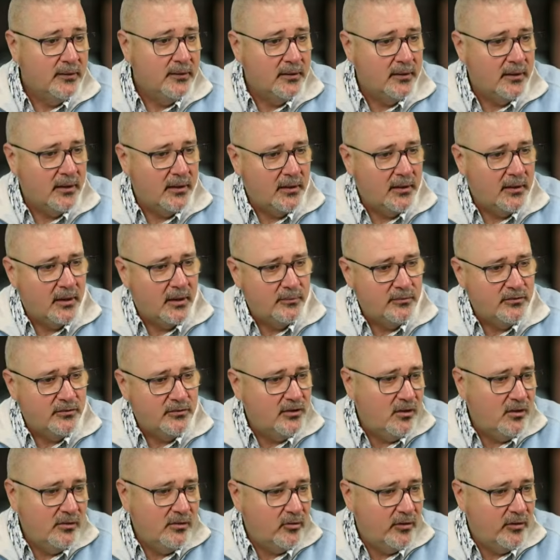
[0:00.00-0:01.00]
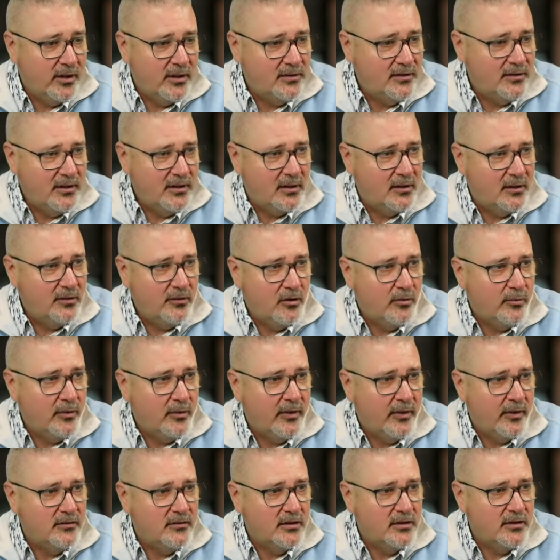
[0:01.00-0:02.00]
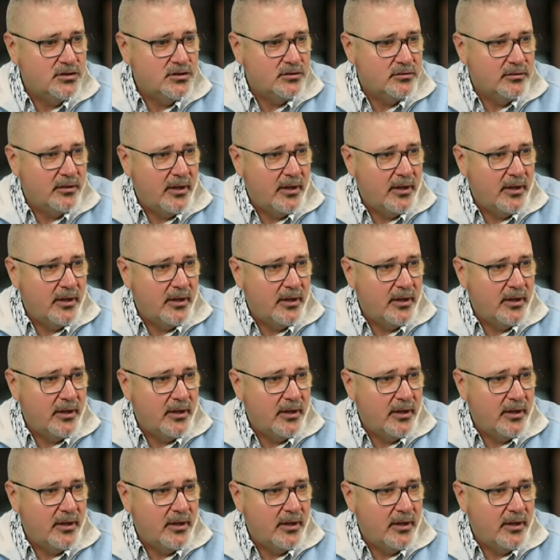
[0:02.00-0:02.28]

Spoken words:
Like, I'm still over 18. I don't know why that's an issue.